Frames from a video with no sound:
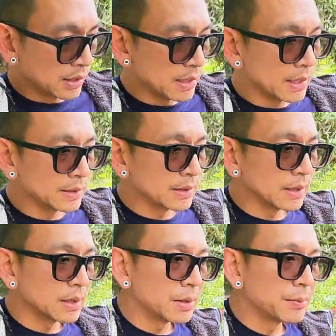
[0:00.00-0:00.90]
And
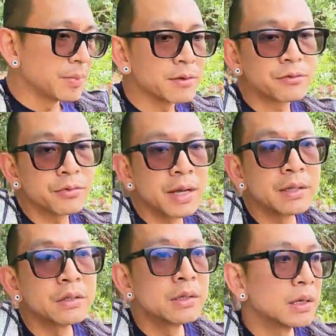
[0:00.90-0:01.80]
uh, my
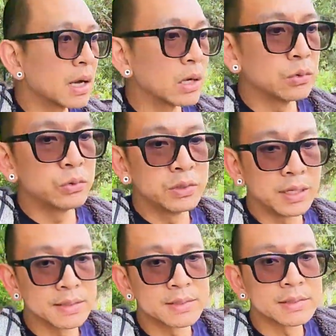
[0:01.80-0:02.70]
friend uh, who
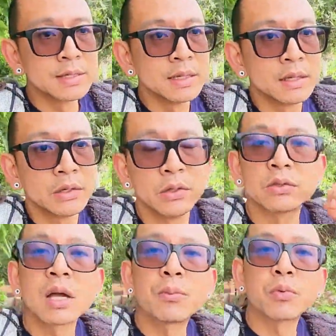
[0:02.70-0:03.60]
does, you know,
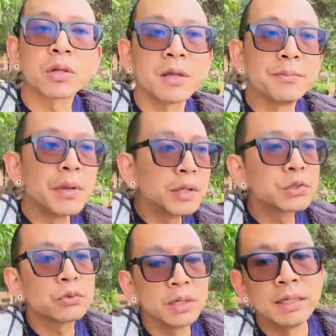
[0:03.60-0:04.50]
top work, the big
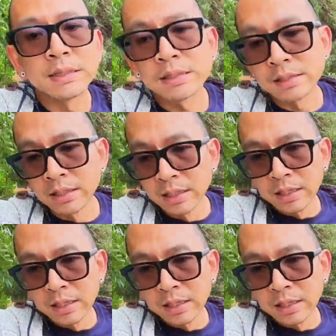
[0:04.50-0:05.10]
trees,